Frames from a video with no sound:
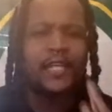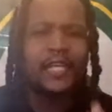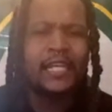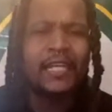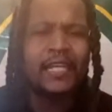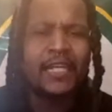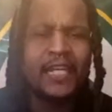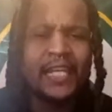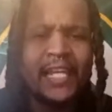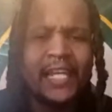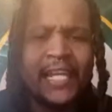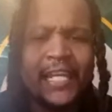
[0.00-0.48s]

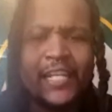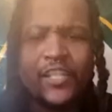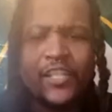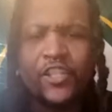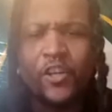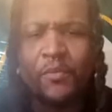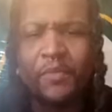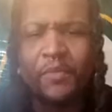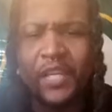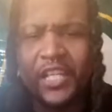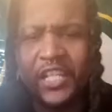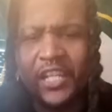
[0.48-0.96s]
And again, it's
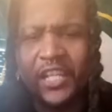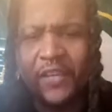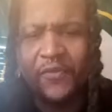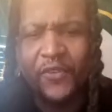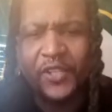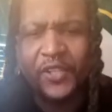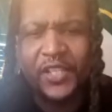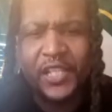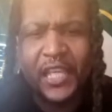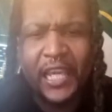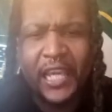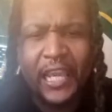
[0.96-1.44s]
going to be a
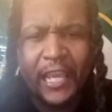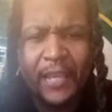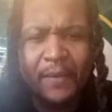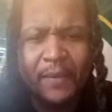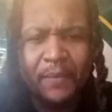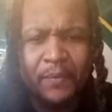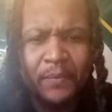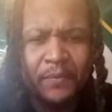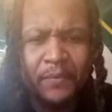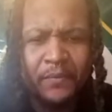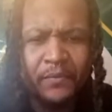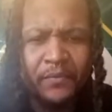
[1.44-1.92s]
different
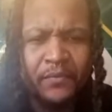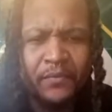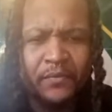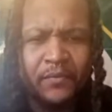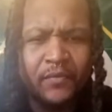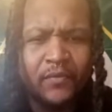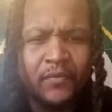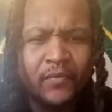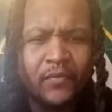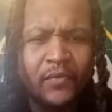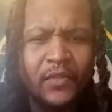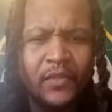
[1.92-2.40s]
scheme.
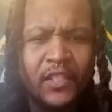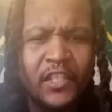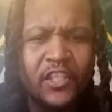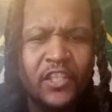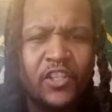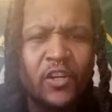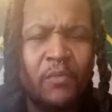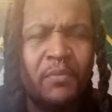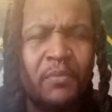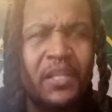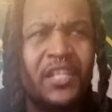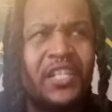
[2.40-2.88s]
It's
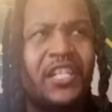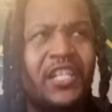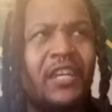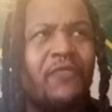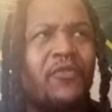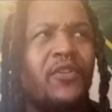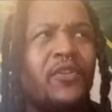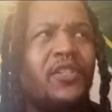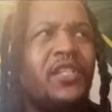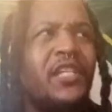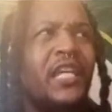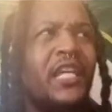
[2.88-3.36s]
going to be a
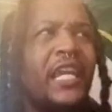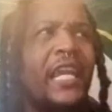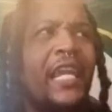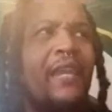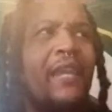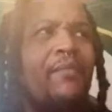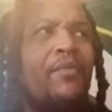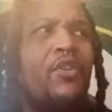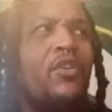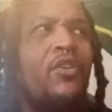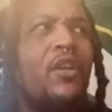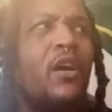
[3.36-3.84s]
different scheme,